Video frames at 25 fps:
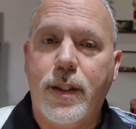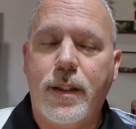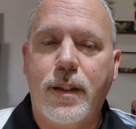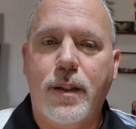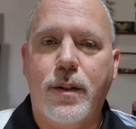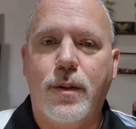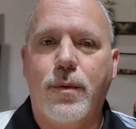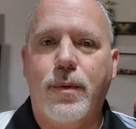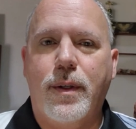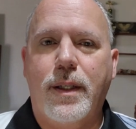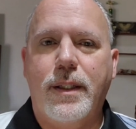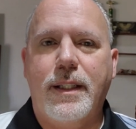a
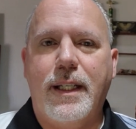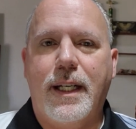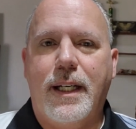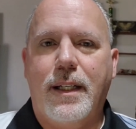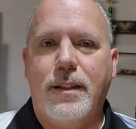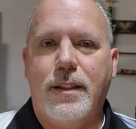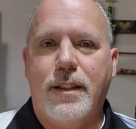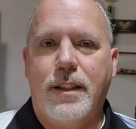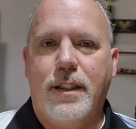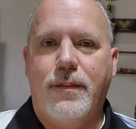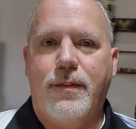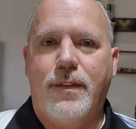quick little
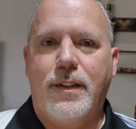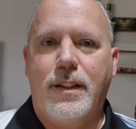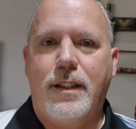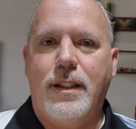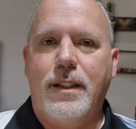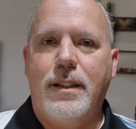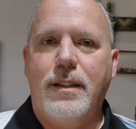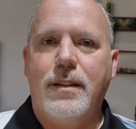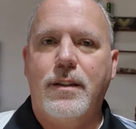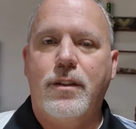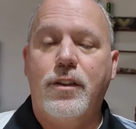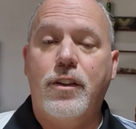rundown of
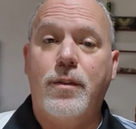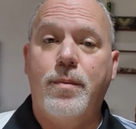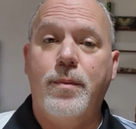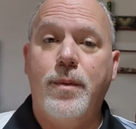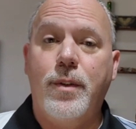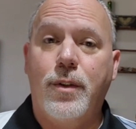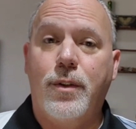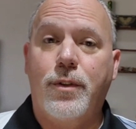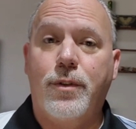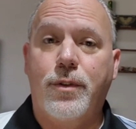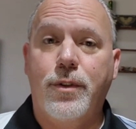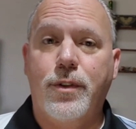the
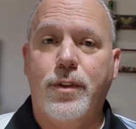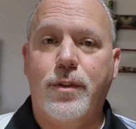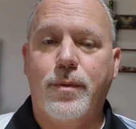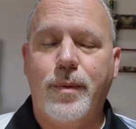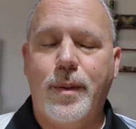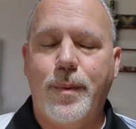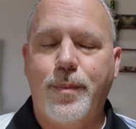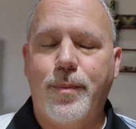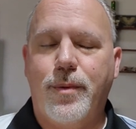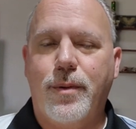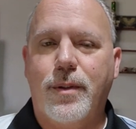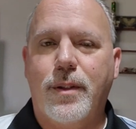Smooth
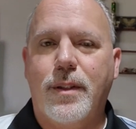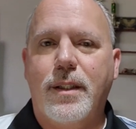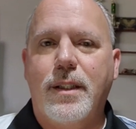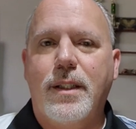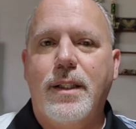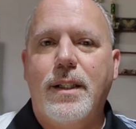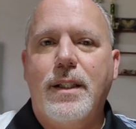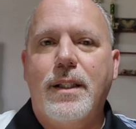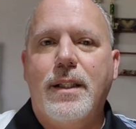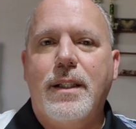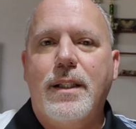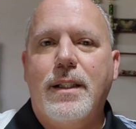Cruiser report.
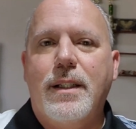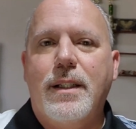